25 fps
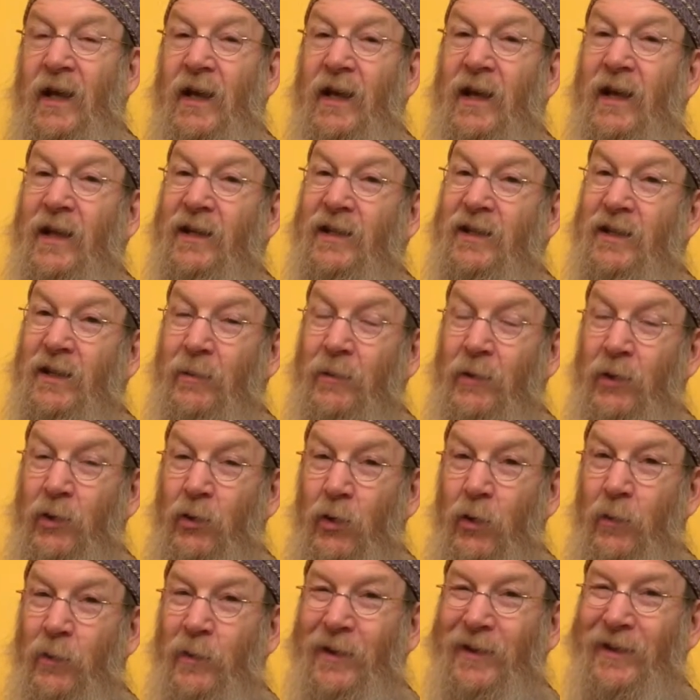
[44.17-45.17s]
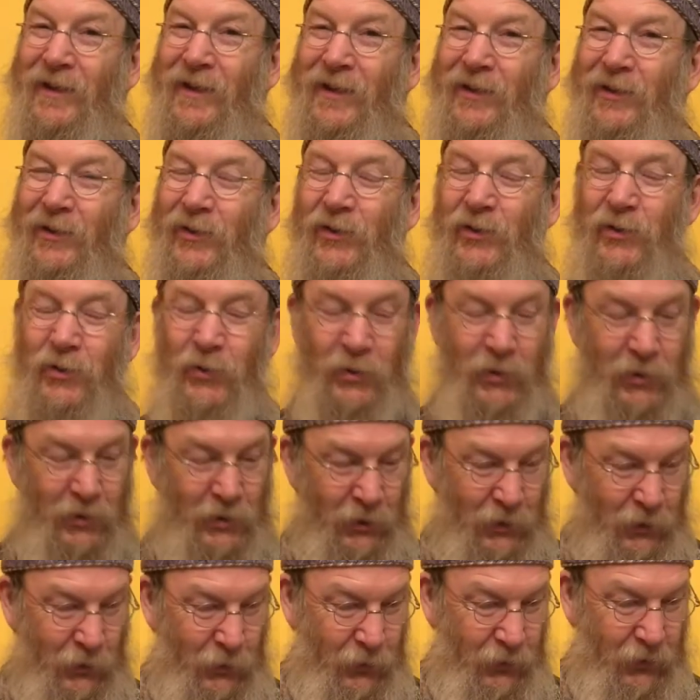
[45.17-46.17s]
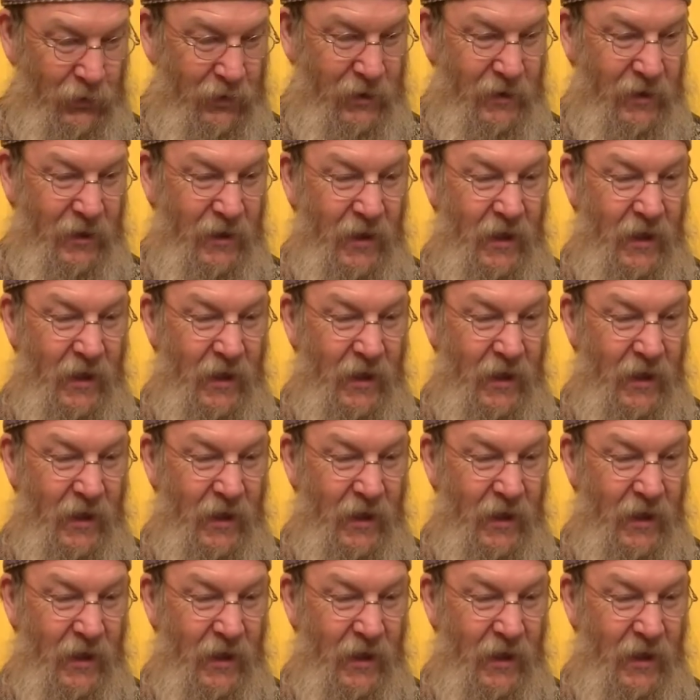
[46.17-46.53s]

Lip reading: and some equipment that you shouldn't use.